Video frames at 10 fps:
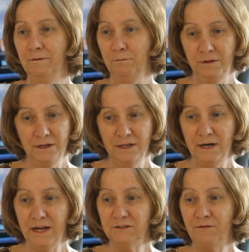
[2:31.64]
within the
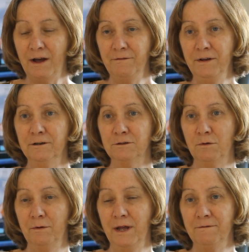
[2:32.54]
next five years
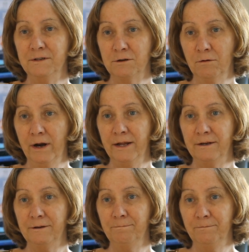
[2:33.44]
when we have this grant
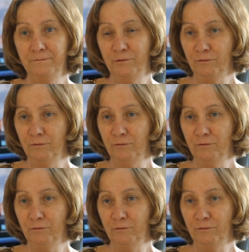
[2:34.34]
for